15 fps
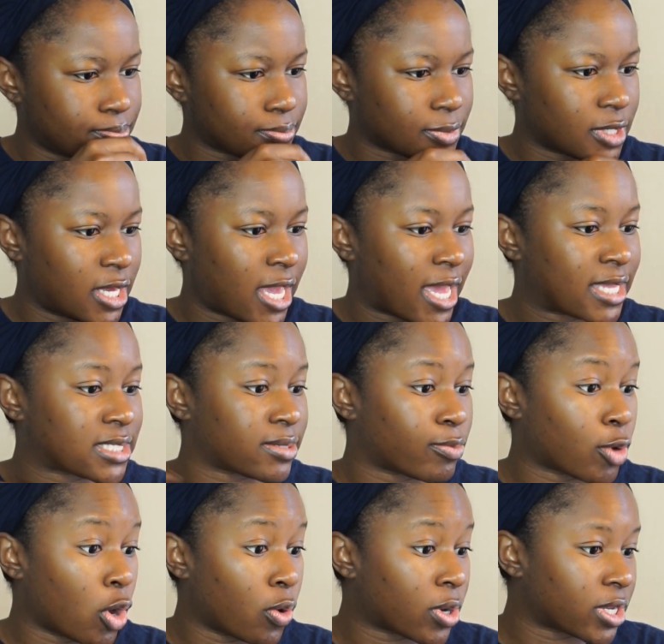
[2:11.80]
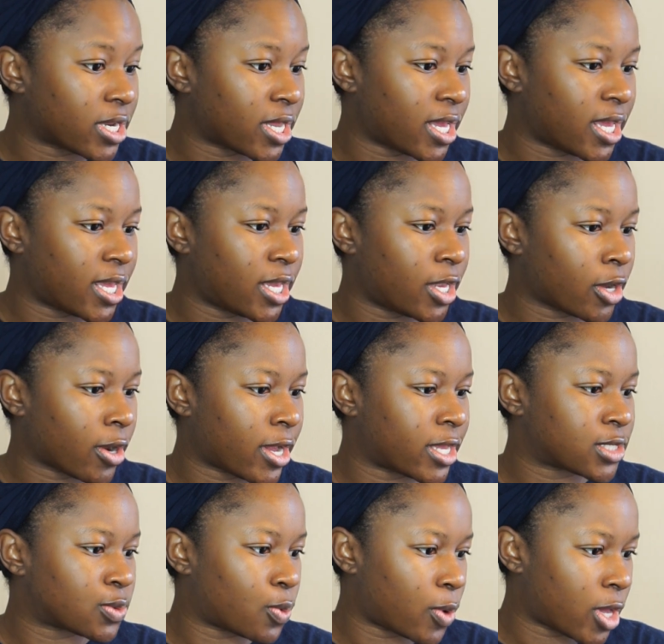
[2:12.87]
it has some coconut in here
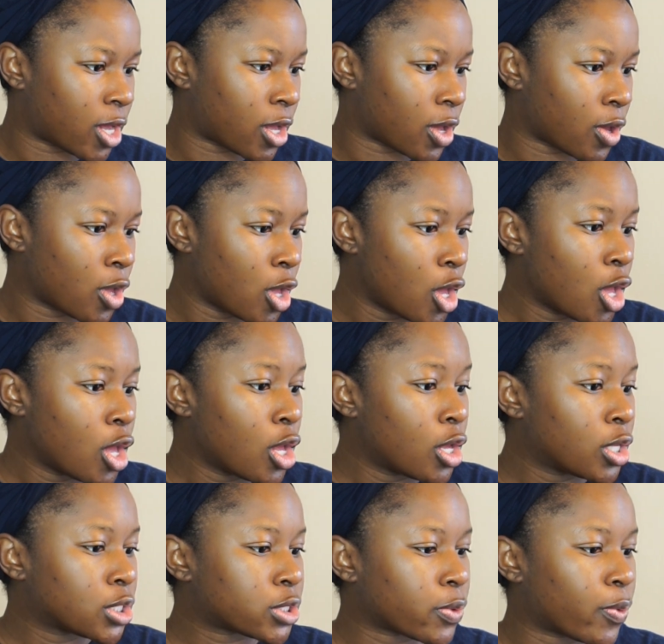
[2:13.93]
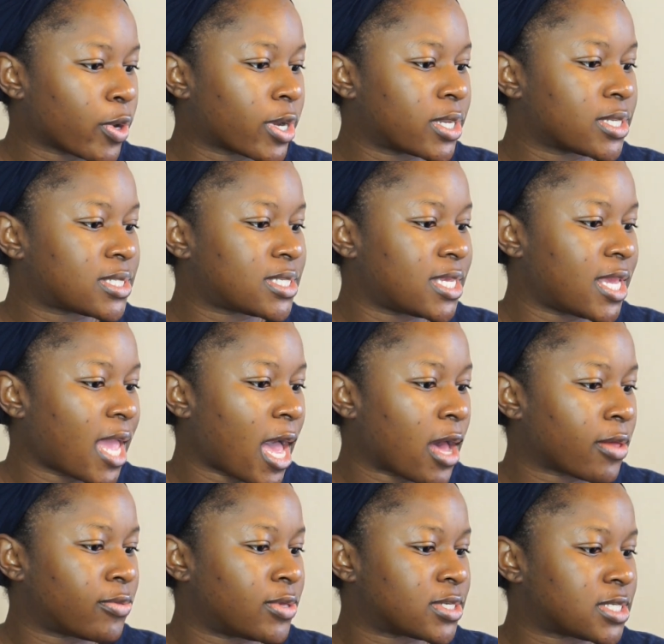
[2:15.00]
as well. So we're going to see
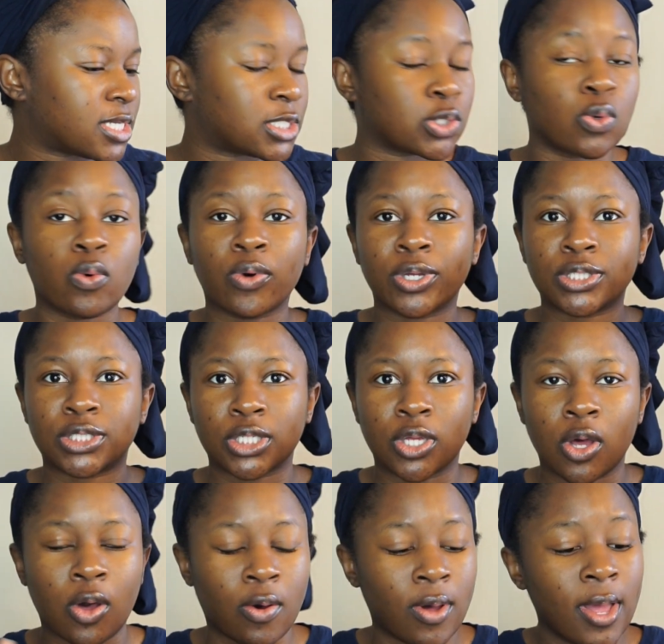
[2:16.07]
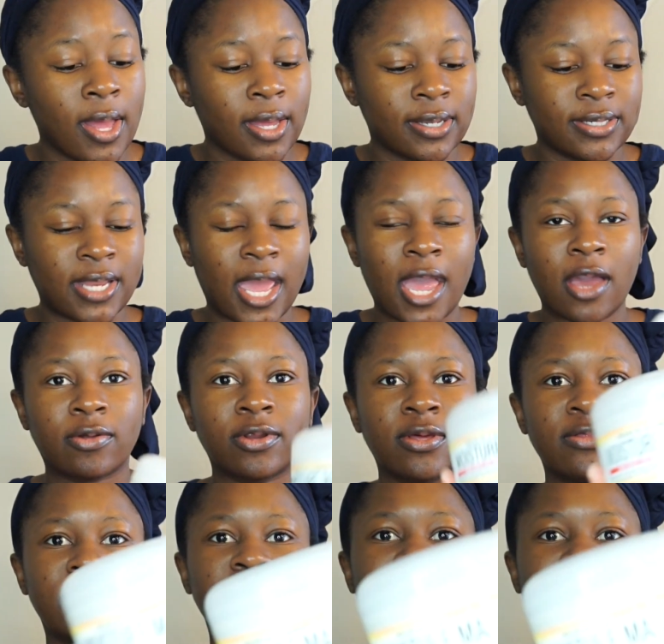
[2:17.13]
how this is going to go down.